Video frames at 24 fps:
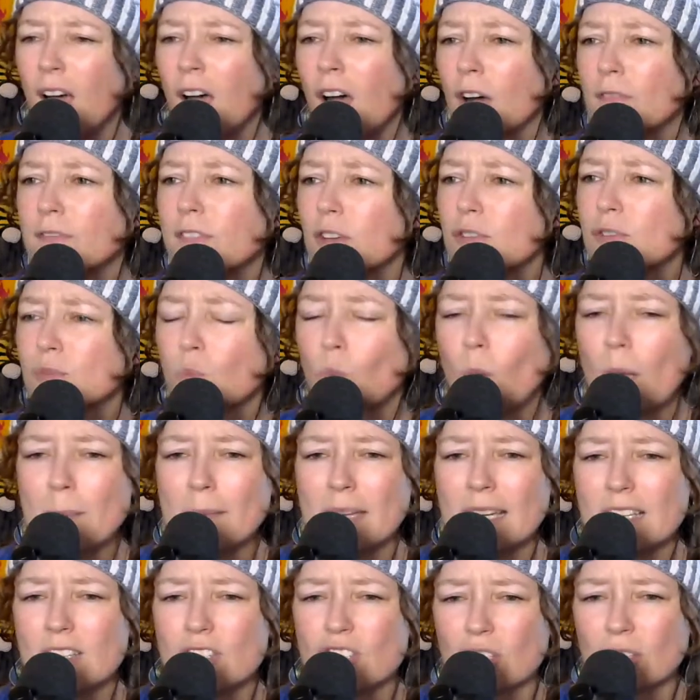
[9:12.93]
of those
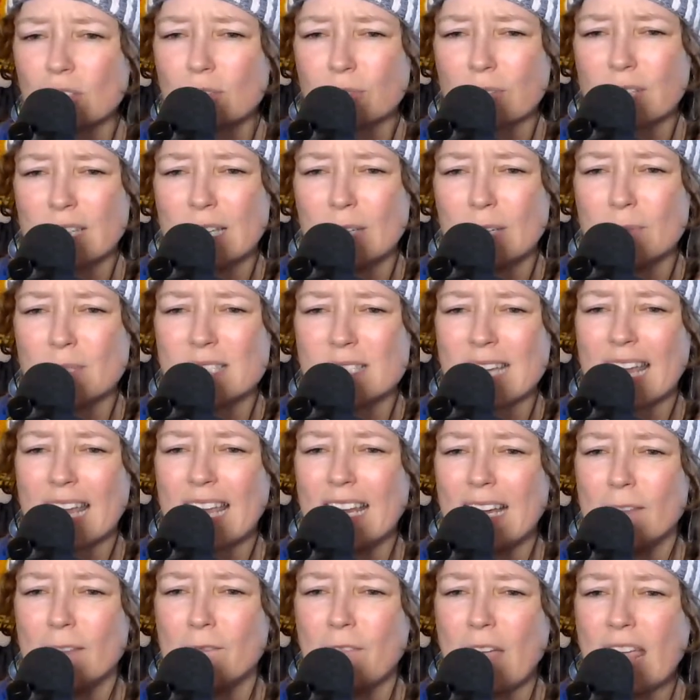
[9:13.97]
women and children he was
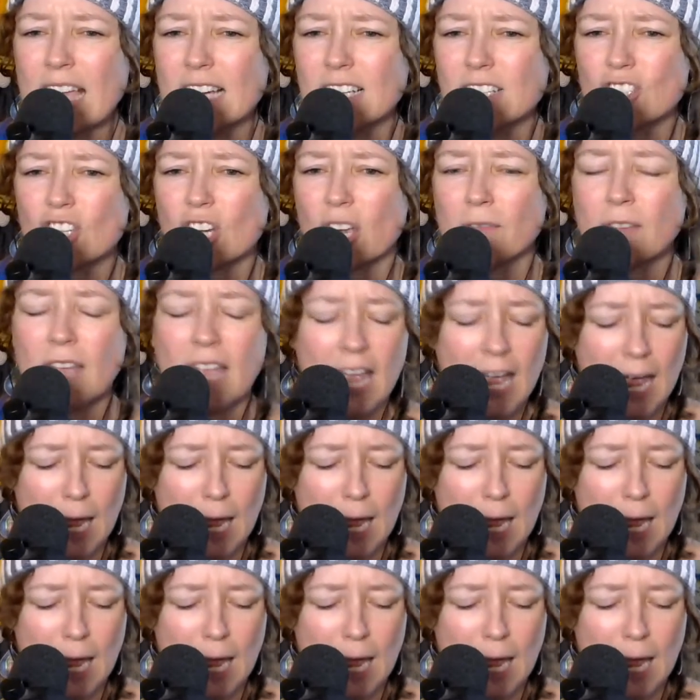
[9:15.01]
taking advantage of